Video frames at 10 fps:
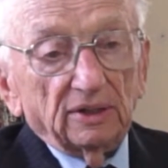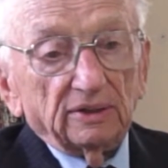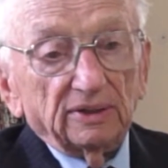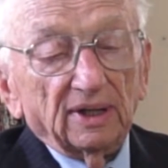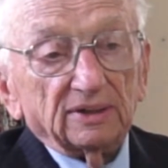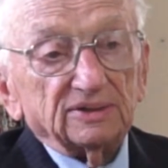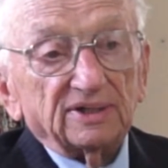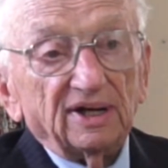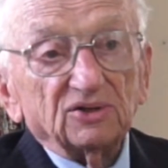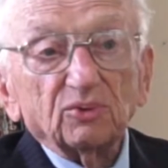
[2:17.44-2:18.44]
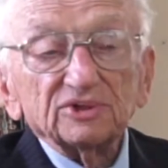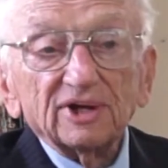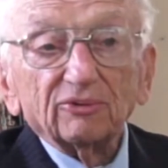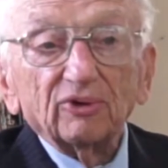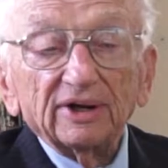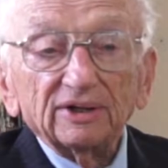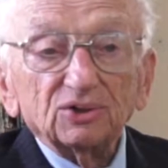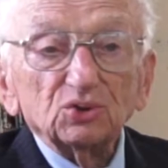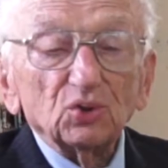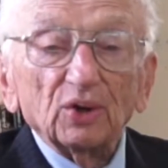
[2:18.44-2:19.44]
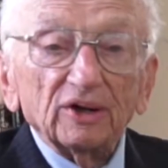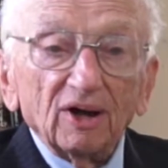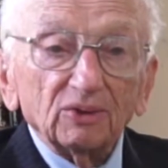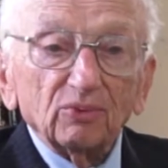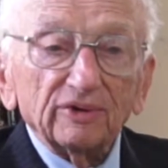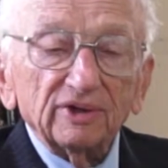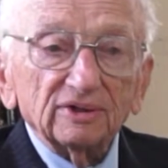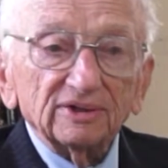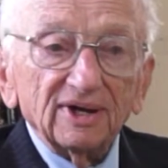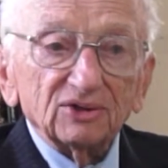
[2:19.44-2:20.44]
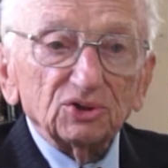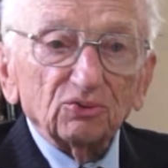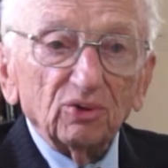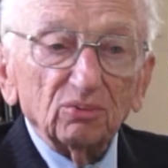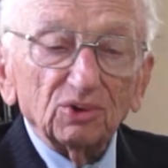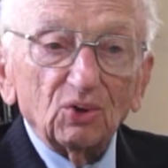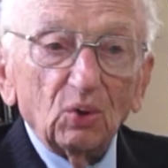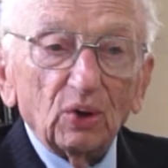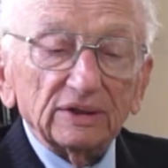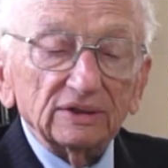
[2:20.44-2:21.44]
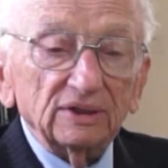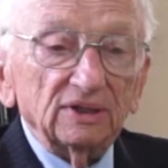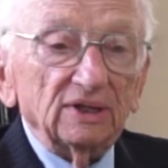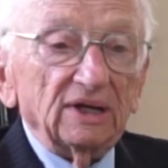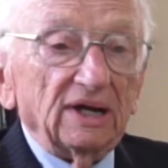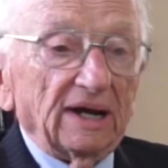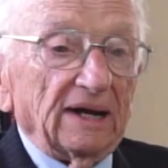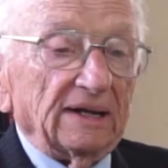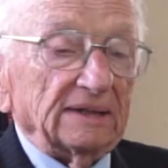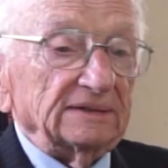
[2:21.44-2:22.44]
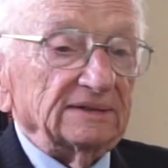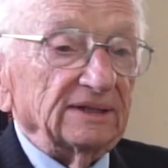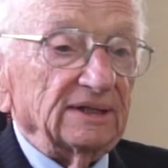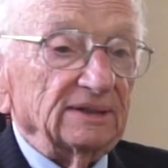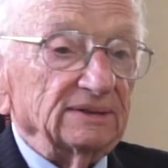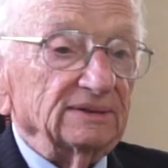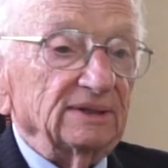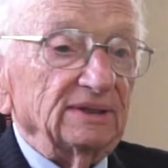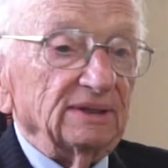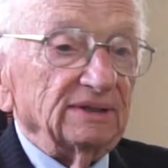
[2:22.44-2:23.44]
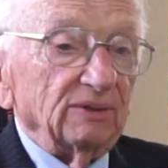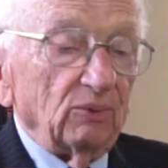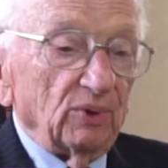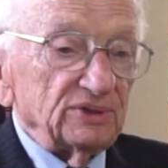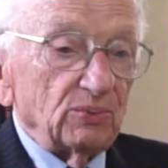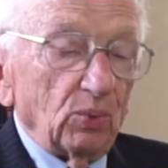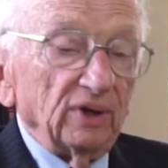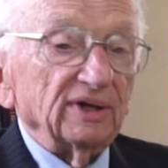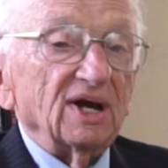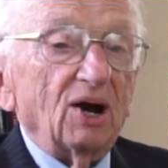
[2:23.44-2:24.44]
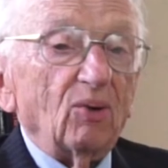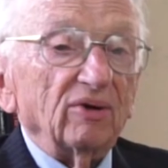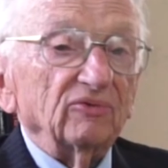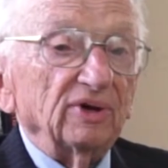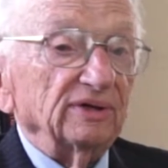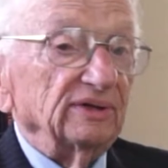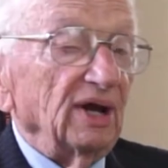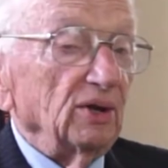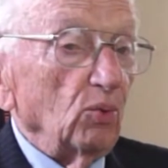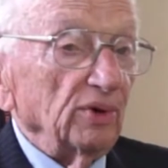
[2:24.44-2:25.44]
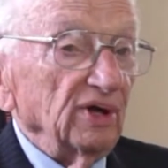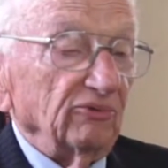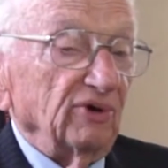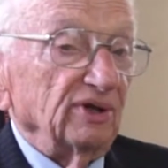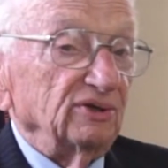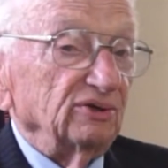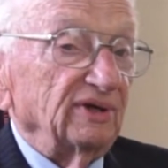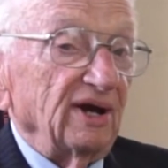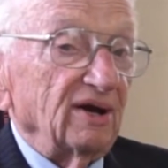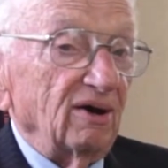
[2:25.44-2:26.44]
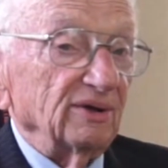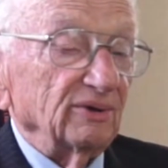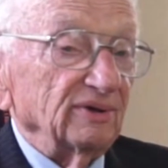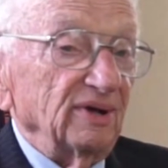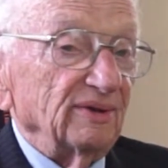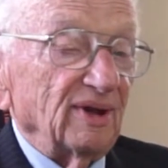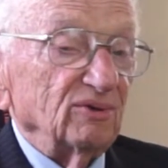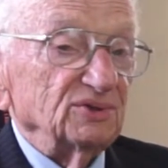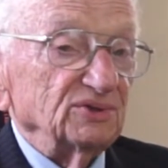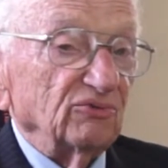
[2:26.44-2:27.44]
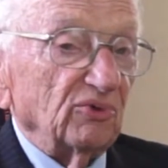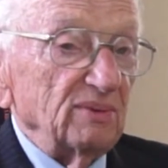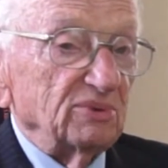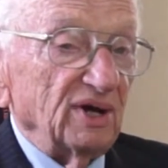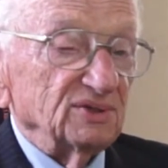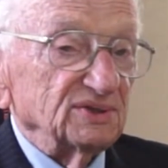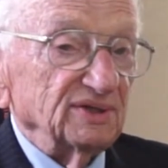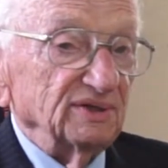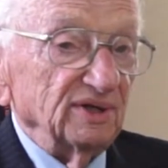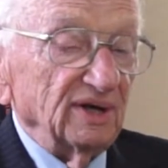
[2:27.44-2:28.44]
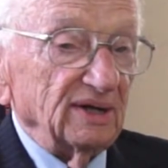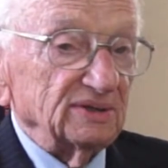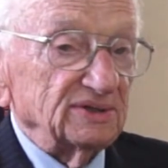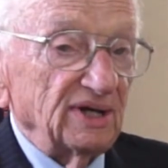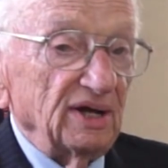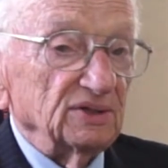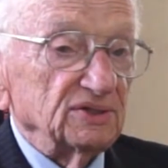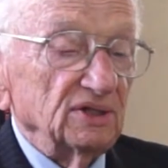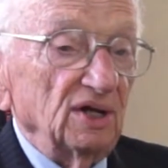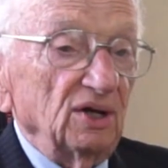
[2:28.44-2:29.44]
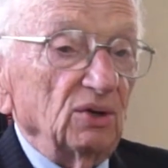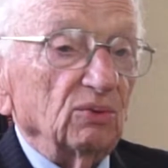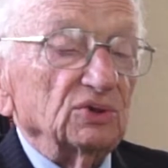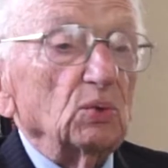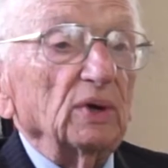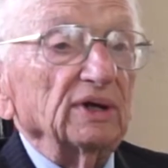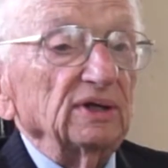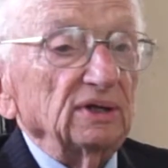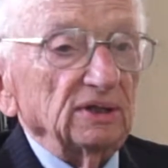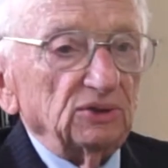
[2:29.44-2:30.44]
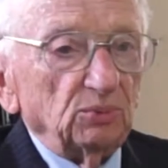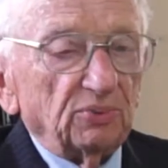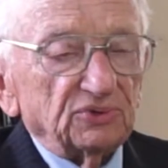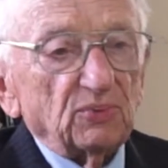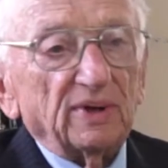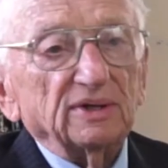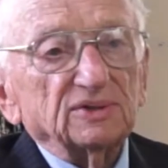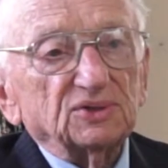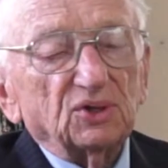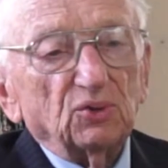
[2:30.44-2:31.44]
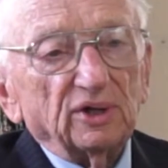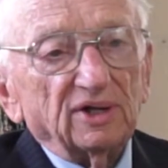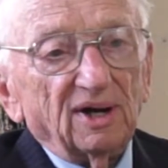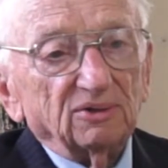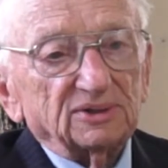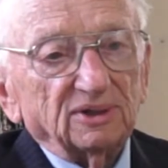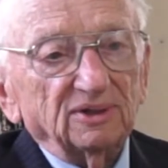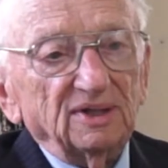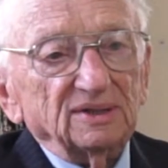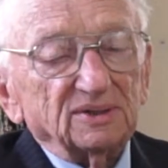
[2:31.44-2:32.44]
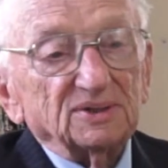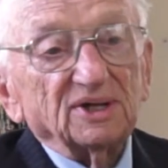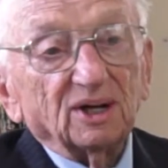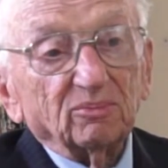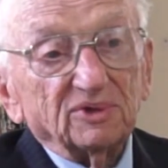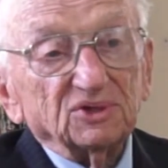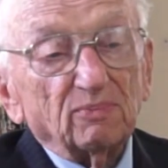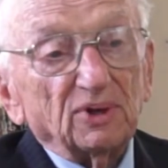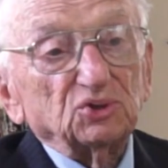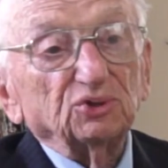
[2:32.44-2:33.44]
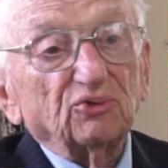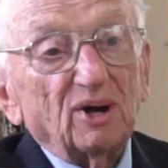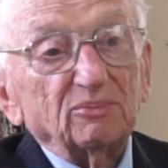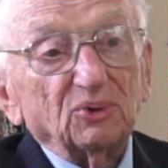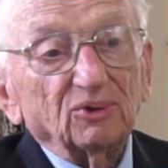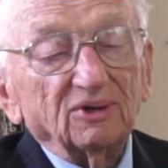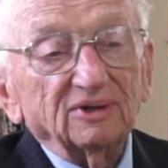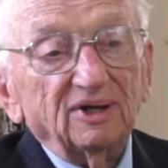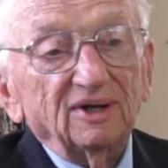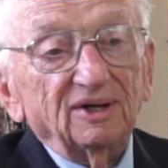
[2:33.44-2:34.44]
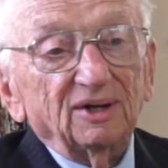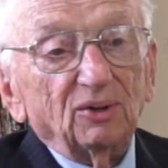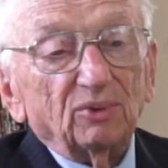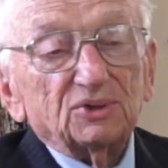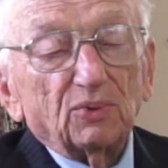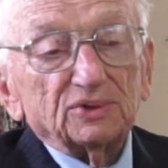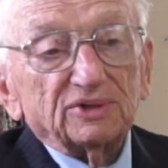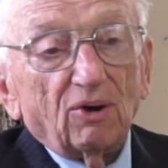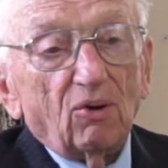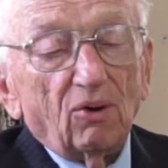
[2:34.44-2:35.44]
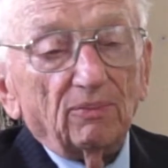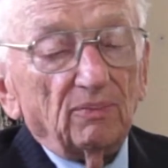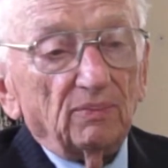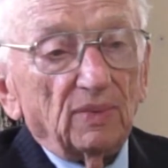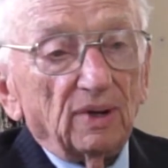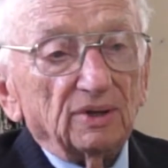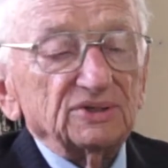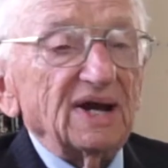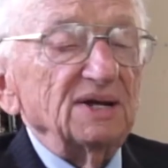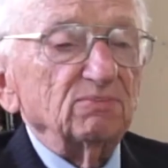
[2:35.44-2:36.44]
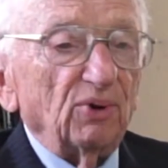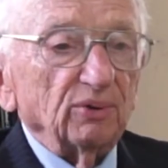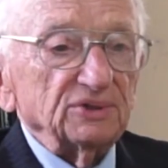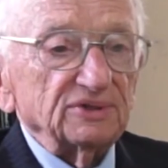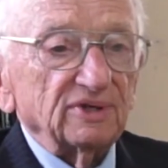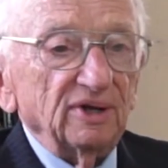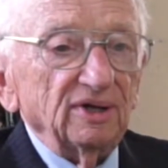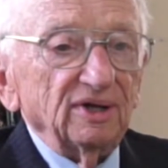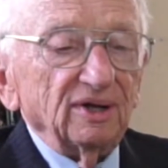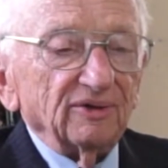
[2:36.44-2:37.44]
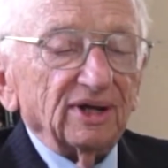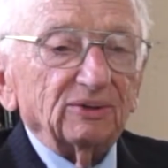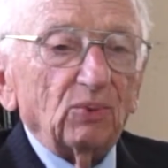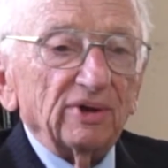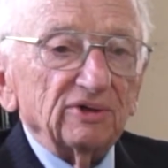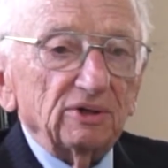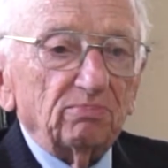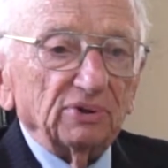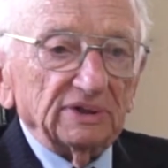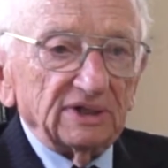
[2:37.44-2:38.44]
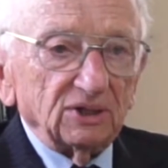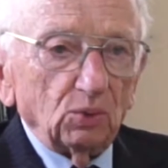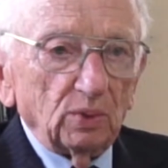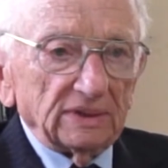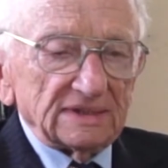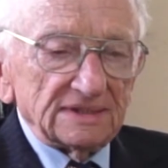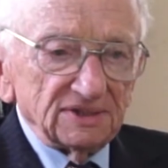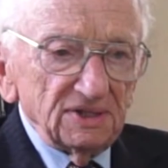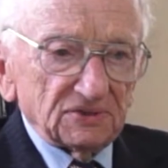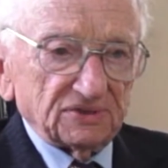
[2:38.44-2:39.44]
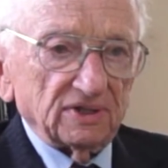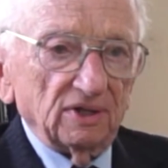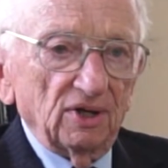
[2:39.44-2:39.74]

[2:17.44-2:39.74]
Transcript: The United States was not ready to join on with the International Criminal Court, and was willing, however, and were not ready to take on thousands of rape cases in the United States, was willing to persuade the Security Council to set up this special tribunal, which was a signpost that where the political will exists